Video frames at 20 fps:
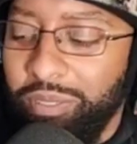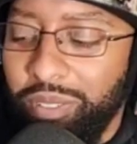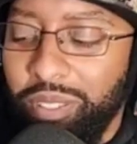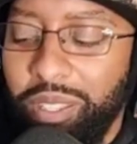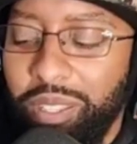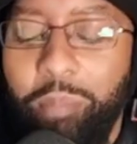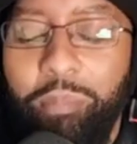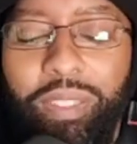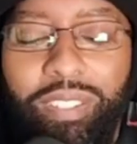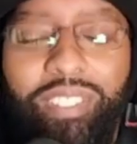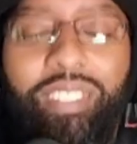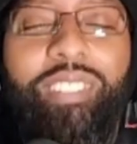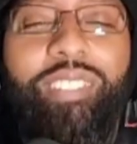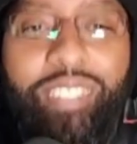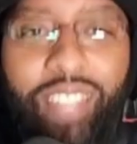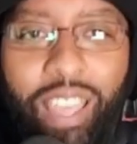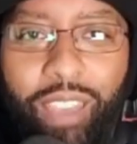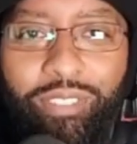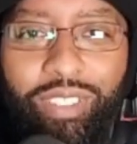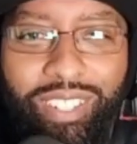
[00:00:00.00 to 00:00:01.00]
I'm missing
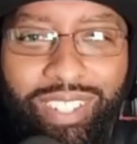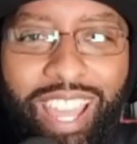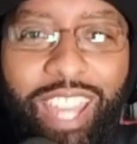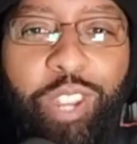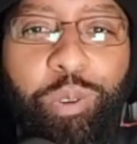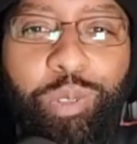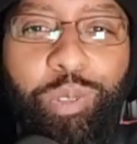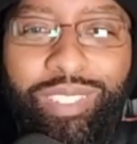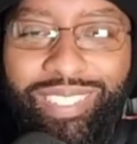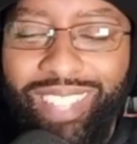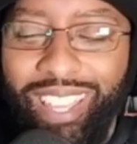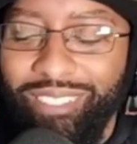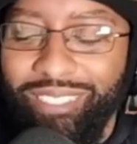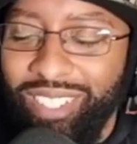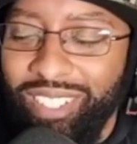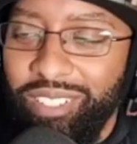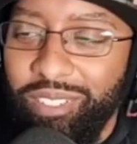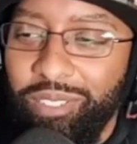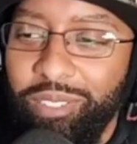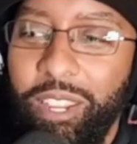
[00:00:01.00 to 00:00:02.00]
7. I know it's 7,
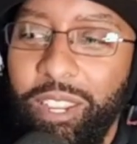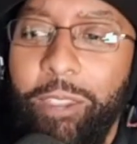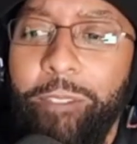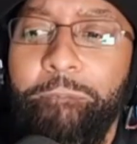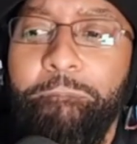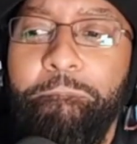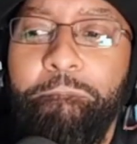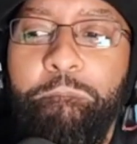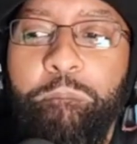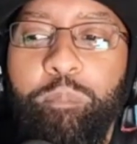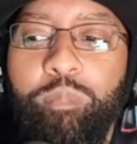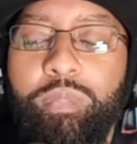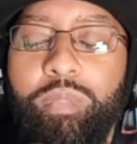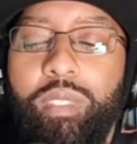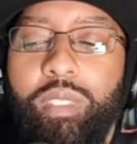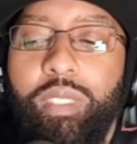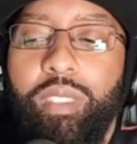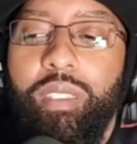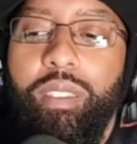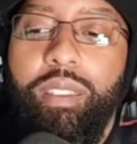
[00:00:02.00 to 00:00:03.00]
okay?
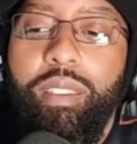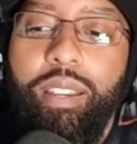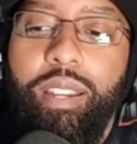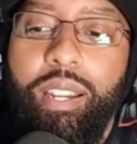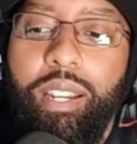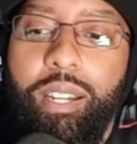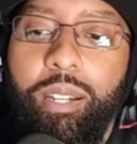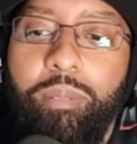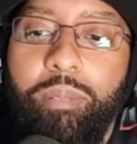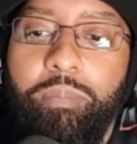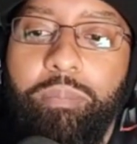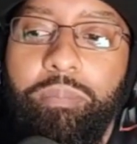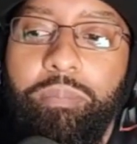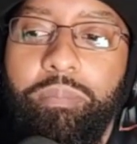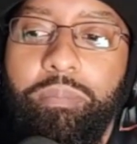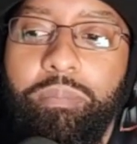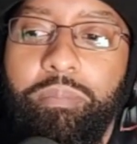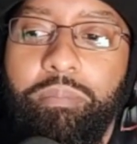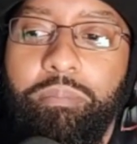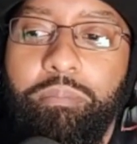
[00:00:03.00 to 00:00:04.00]

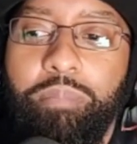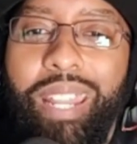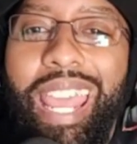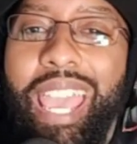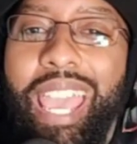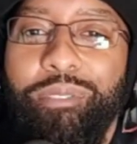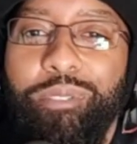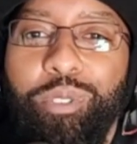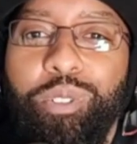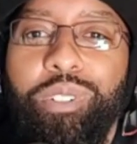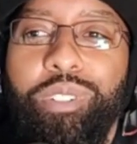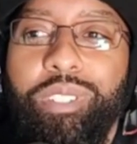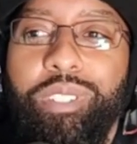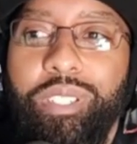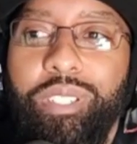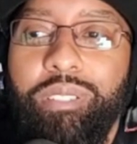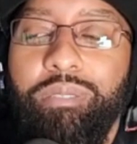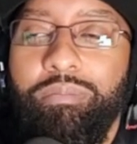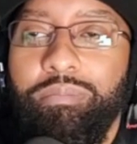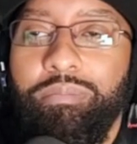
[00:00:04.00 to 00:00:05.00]
But I have all
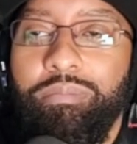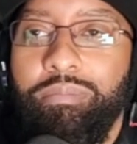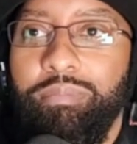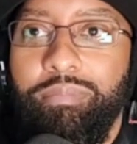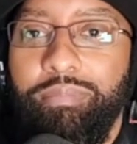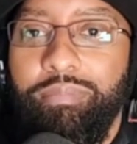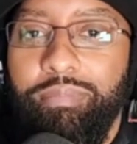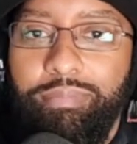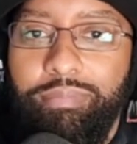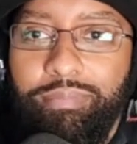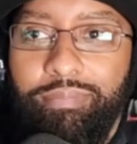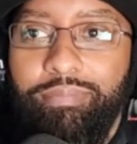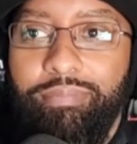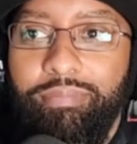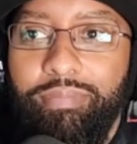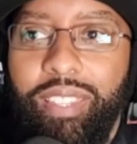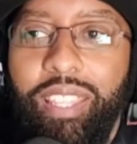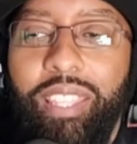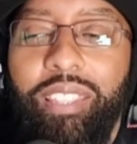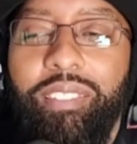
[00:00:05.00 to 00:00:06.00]
the
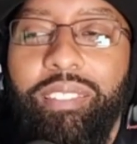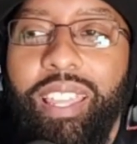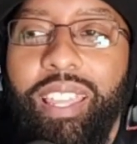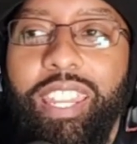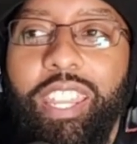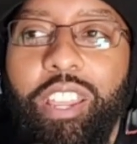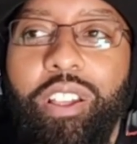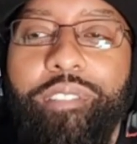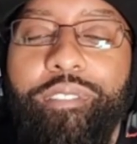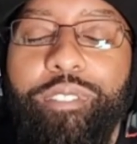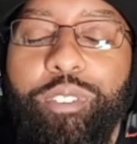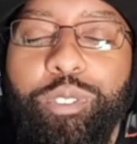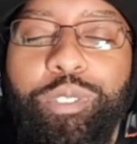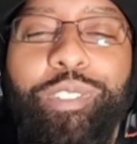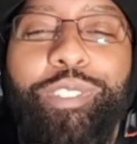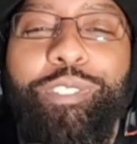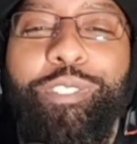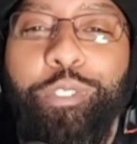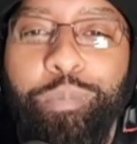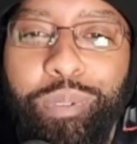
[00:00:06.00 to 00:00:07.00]
things I need. I have all the
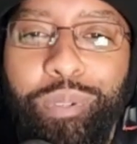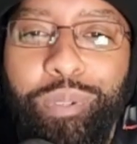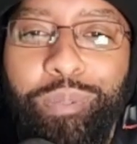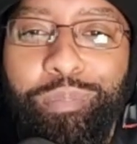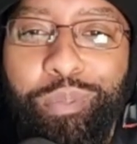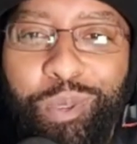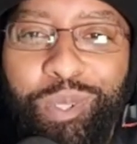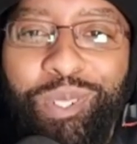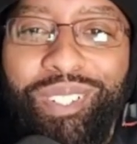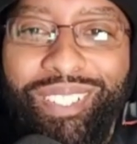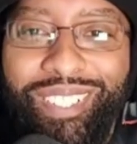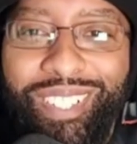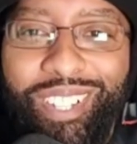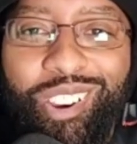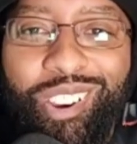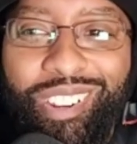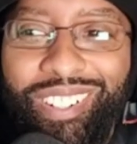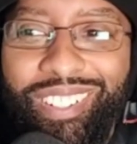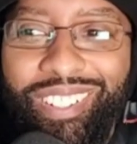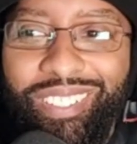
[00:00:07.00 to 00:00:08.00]
super important
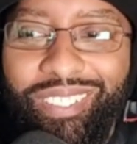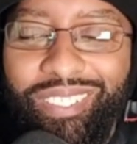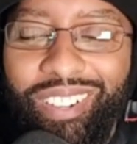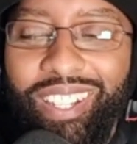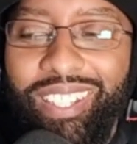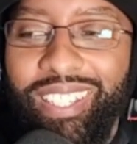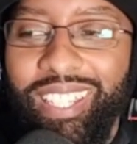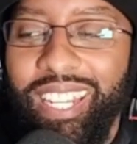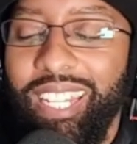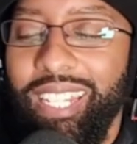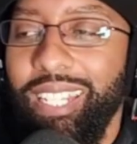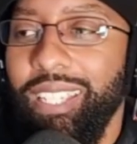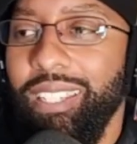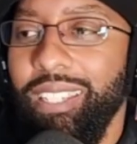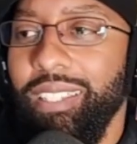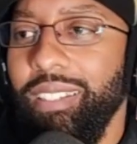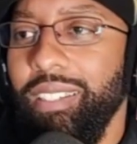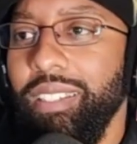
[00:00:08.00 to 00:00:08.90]
cards, right, that I need.